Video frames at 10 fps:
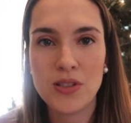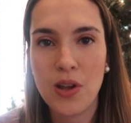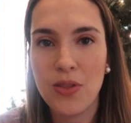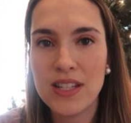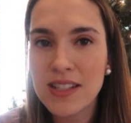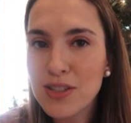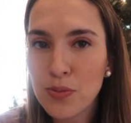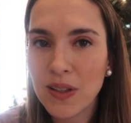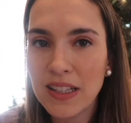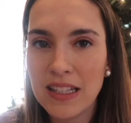So this is
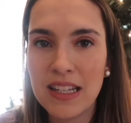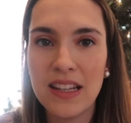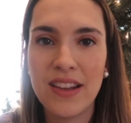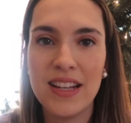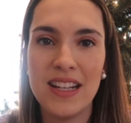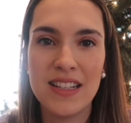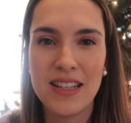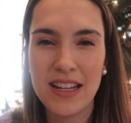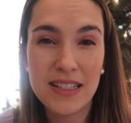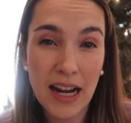really neat. That is
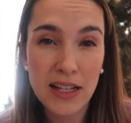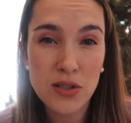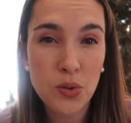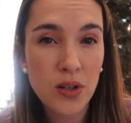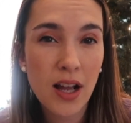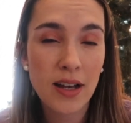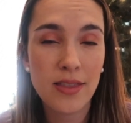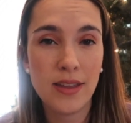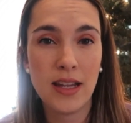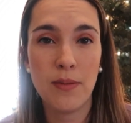a dinosaur kind
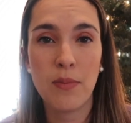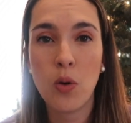of theme.